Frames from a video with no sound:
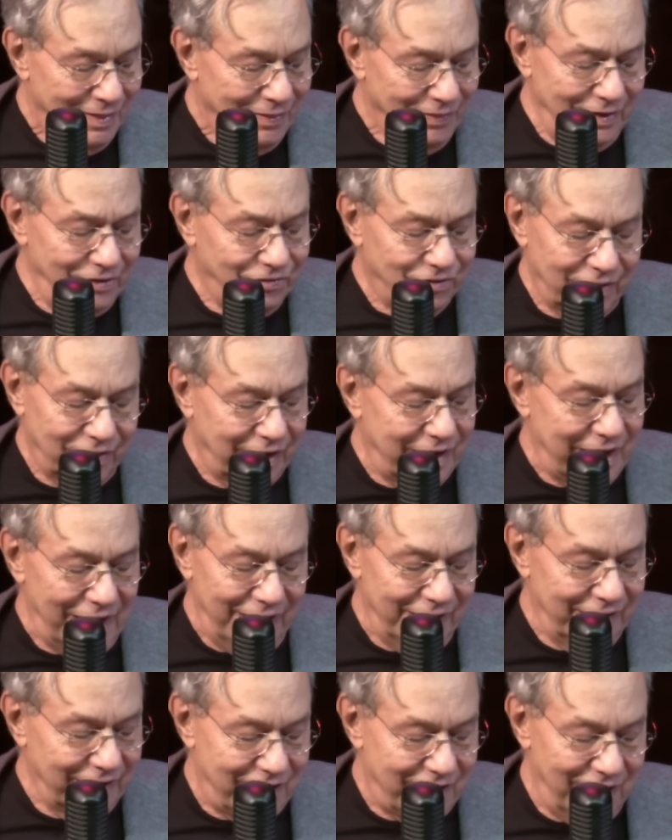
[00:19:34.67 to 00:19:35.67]
These are the
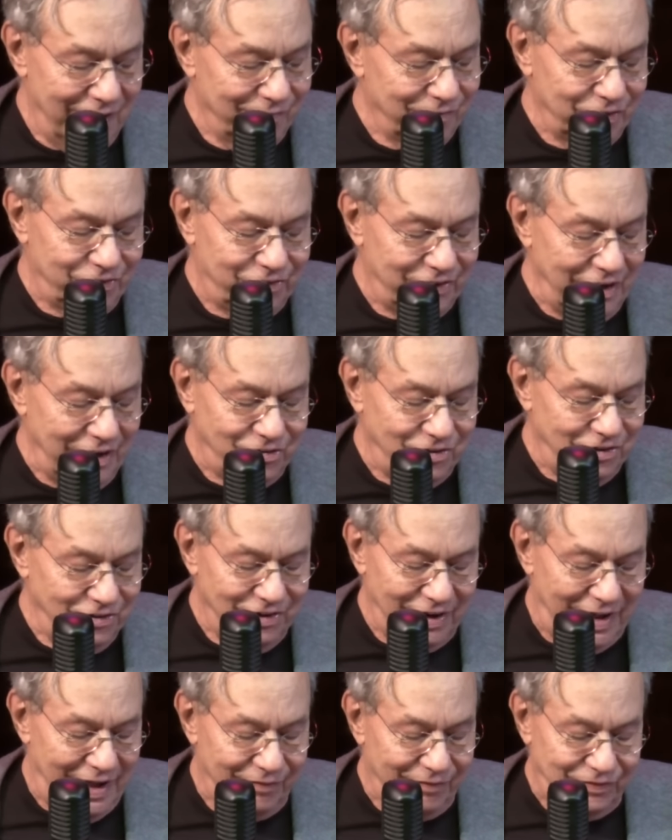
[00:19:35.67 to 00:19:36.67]
kind of conversations
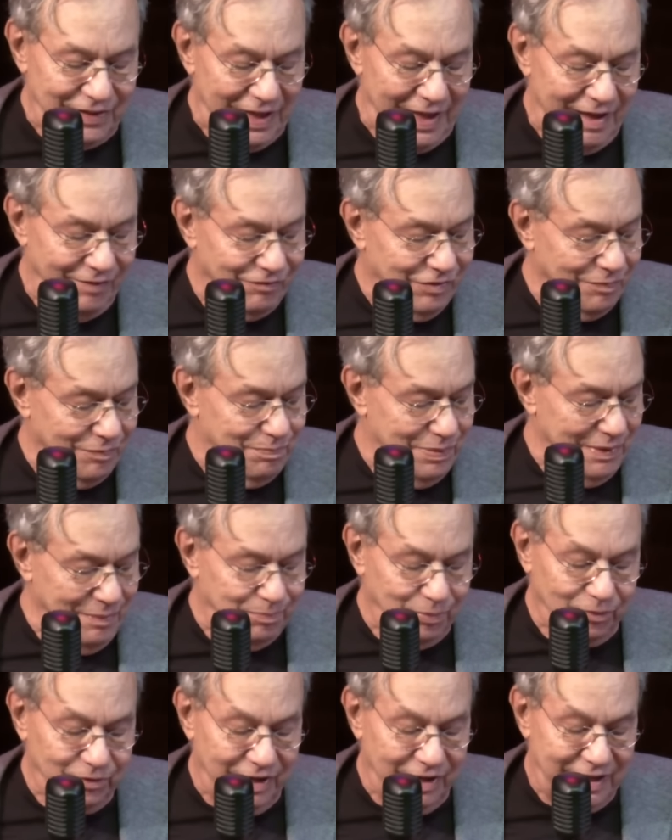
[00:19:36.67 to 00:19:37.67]
you have to have with
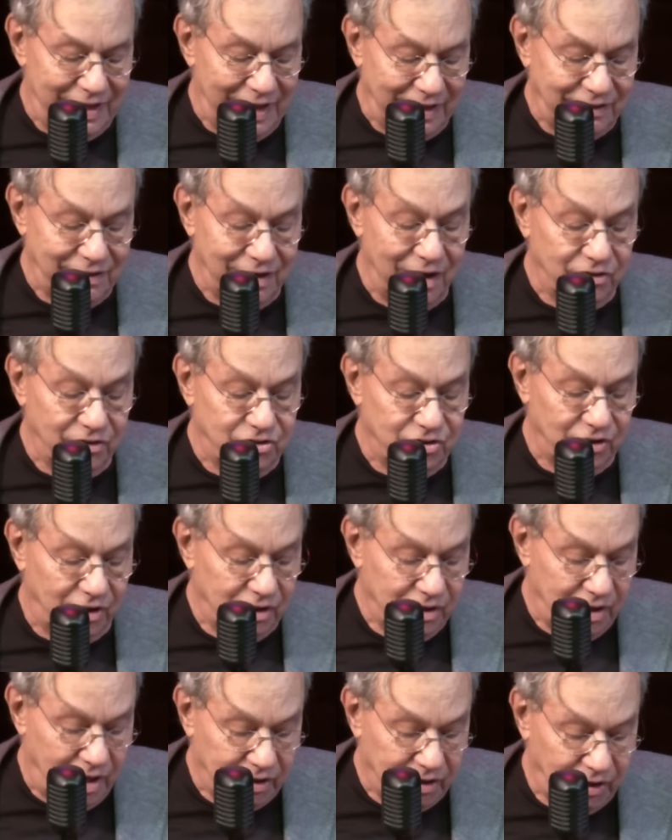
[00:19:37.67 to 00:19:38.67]
people to get to
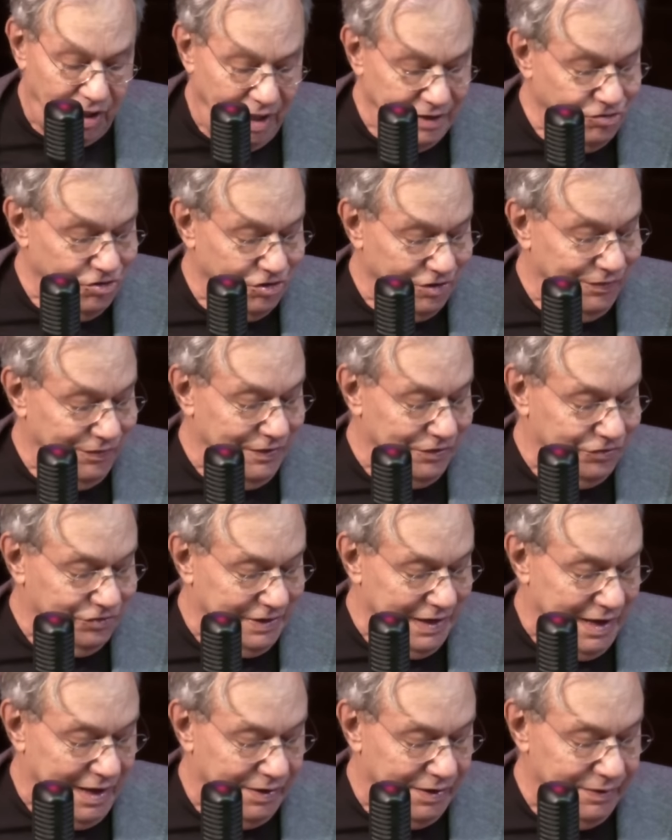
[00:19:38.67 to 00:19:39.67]
a lunch in this
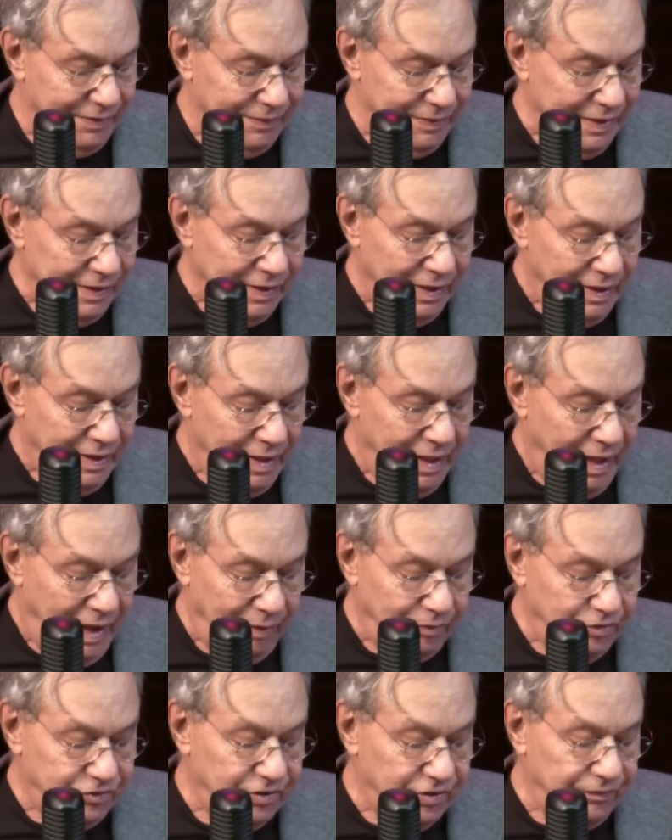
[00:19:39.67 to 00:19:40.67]
town. I
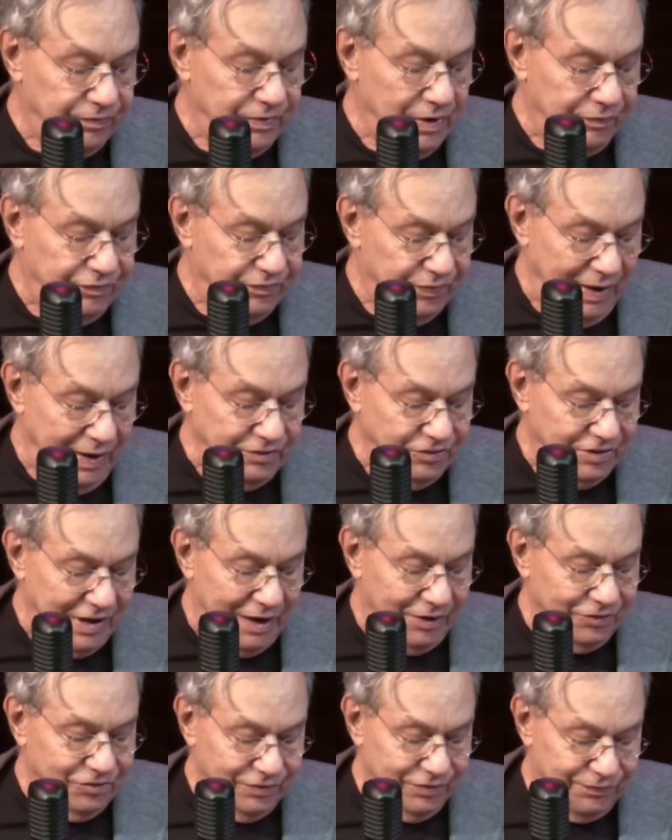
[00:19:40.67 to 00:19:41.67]
was at a friend's
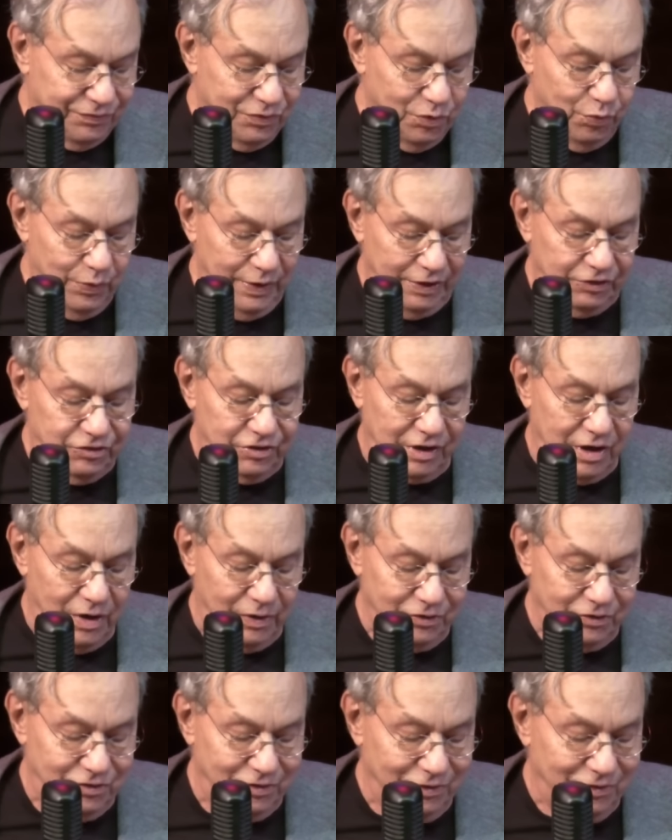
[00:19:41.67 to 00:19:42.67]
house a few weeks ago,
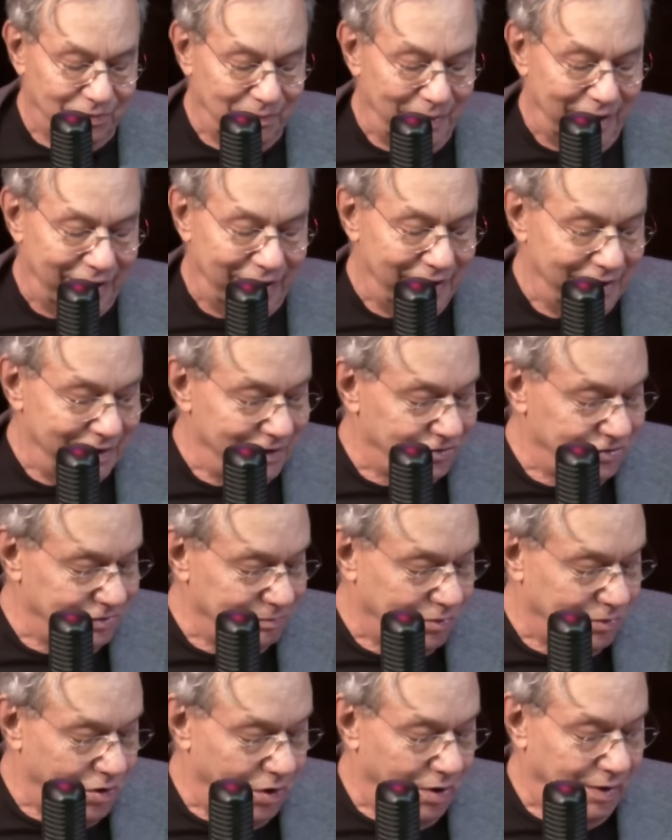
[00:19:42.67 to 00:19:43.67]
and she was making us
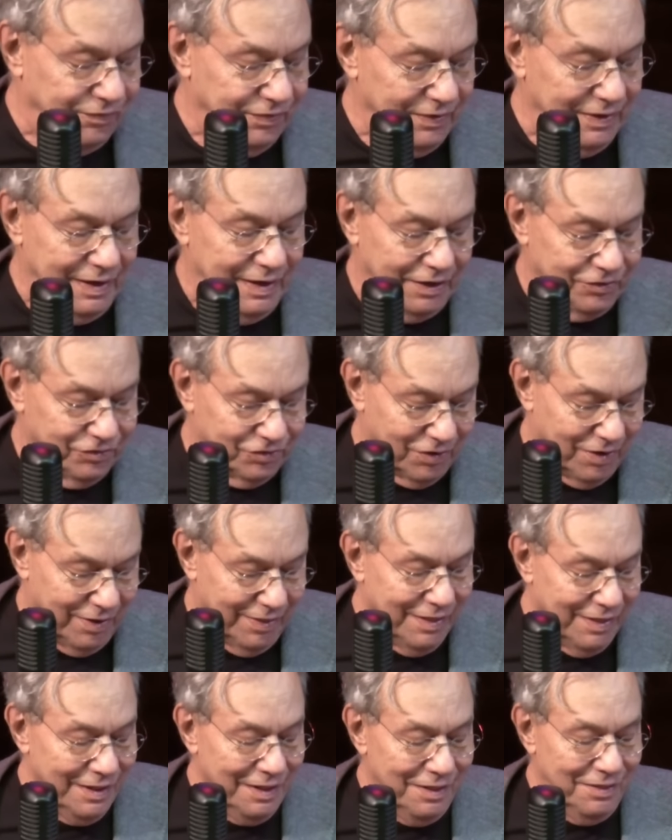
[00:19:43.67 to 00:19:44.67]
some coffee, and I
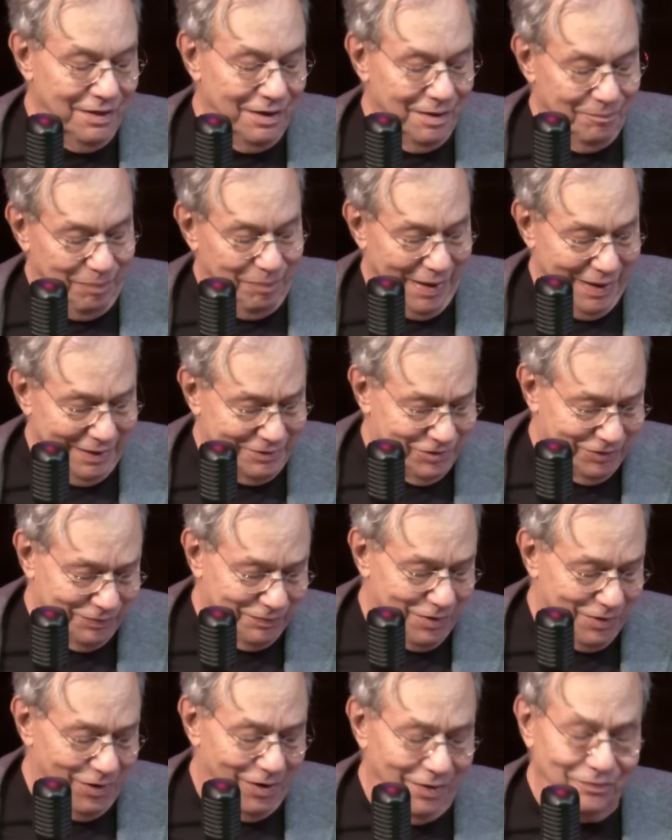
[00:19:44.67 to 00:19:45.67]
saw a box
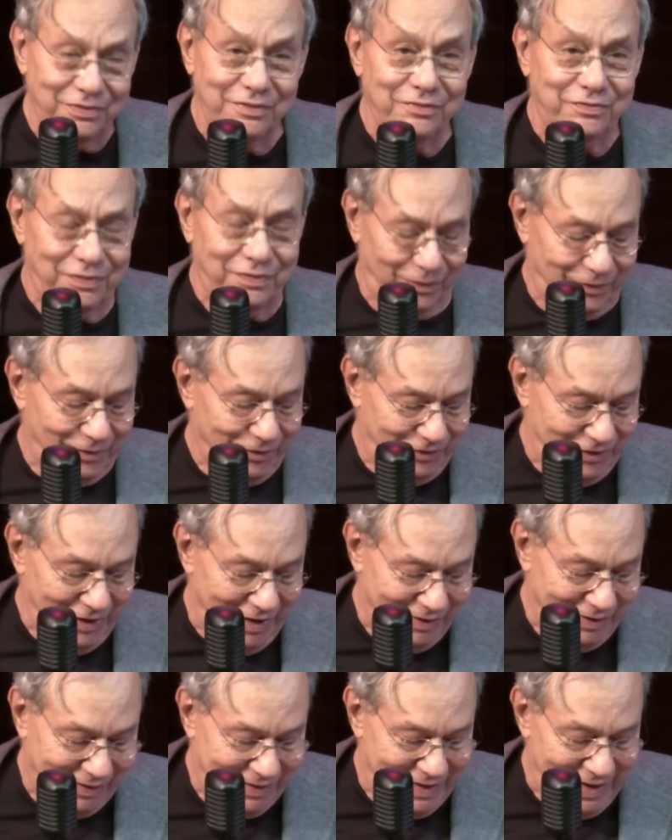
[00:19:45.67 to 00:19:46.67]
of coffee filters
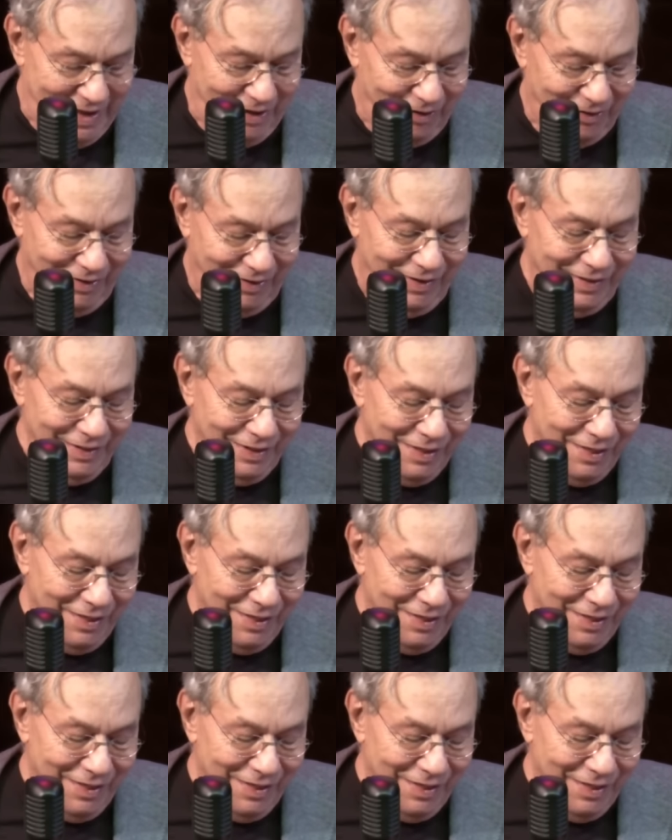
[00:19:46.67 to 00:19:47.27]
on her counter.